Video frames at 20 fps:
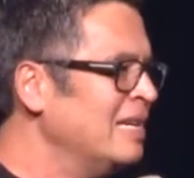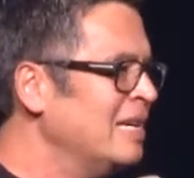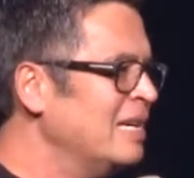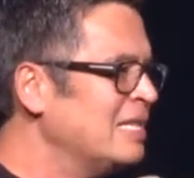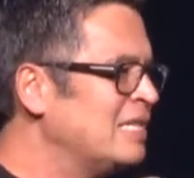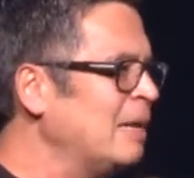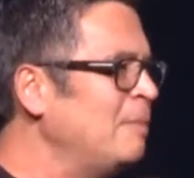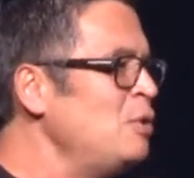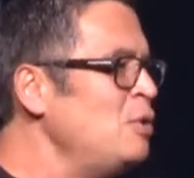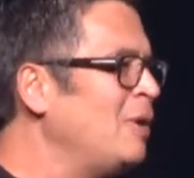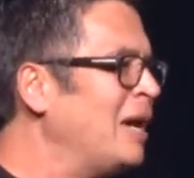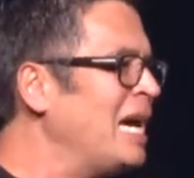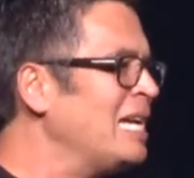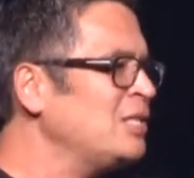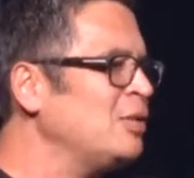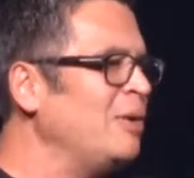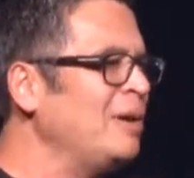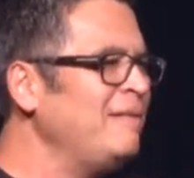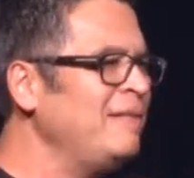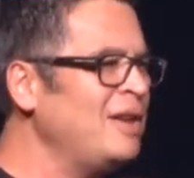Some of you guys
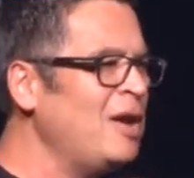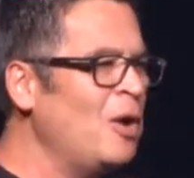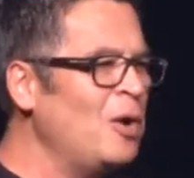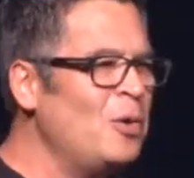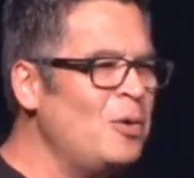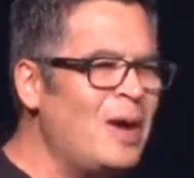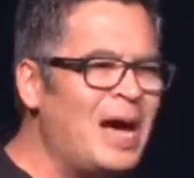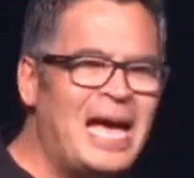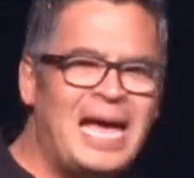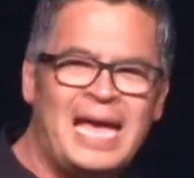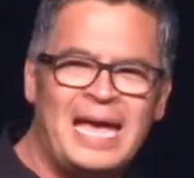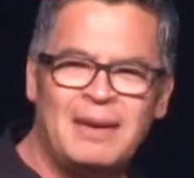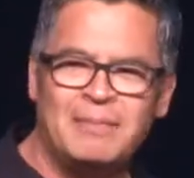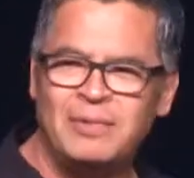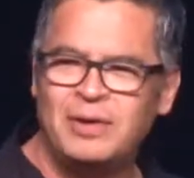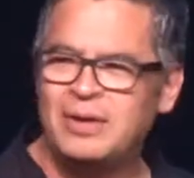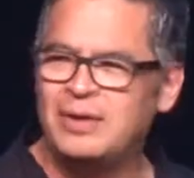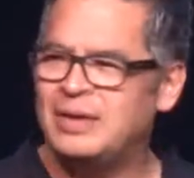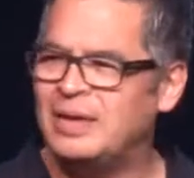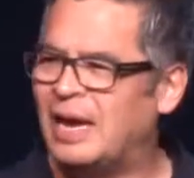don't even know who I am,
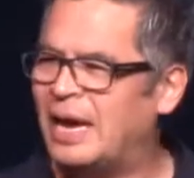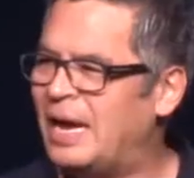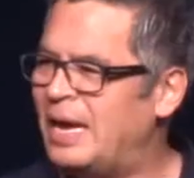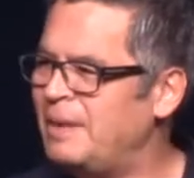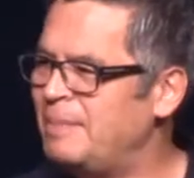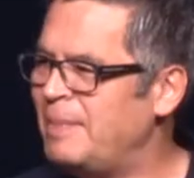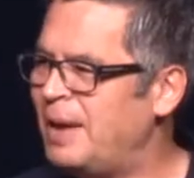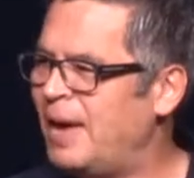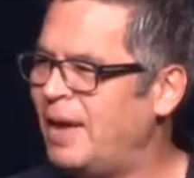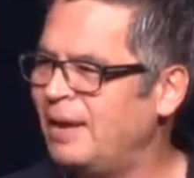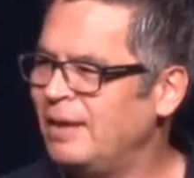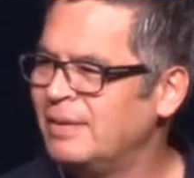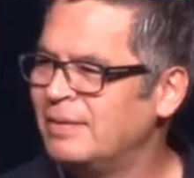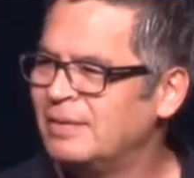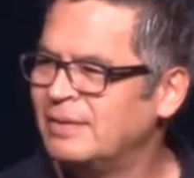do you? Amen.